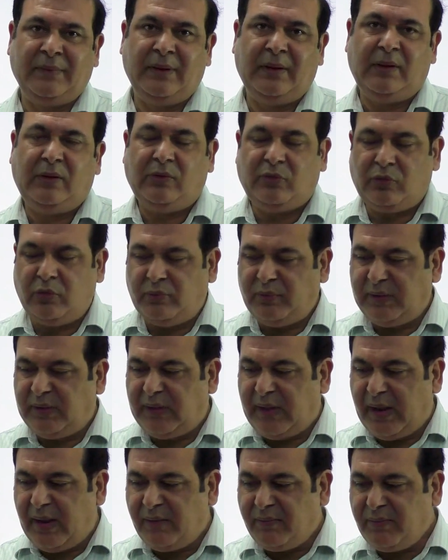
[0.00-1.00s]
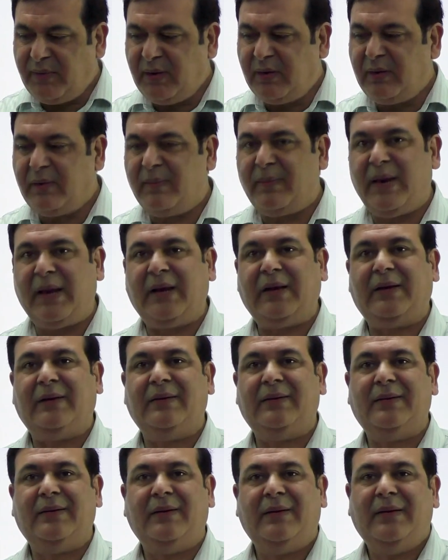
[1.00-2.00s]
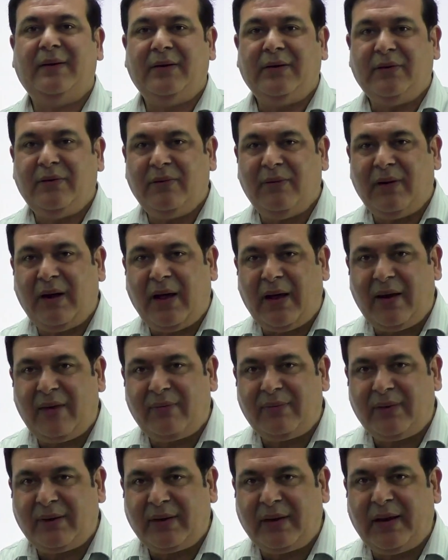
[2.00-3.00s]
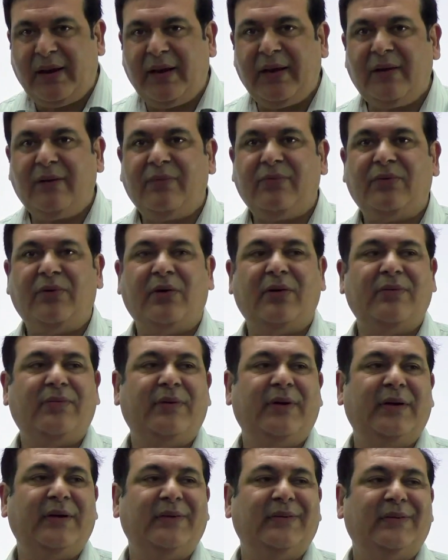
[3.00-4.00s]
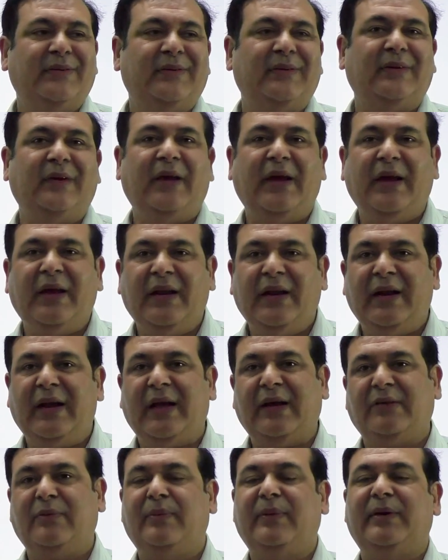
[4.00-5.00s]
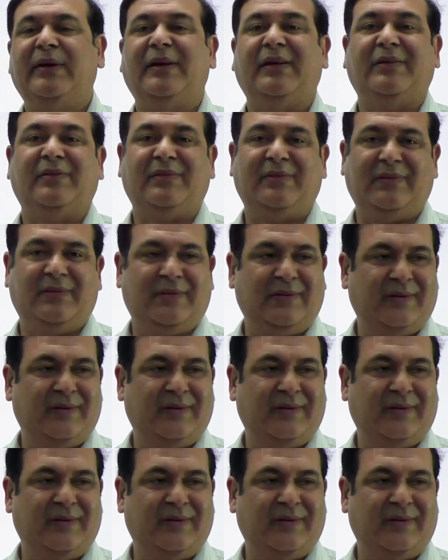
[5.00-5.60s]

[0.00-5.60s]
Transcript: So with every numerical, you will have gain of confidence, gain in expertise.